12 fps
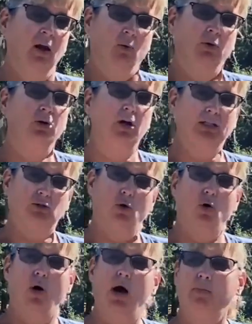When you guys
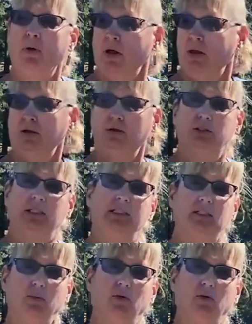grow up, you'll see some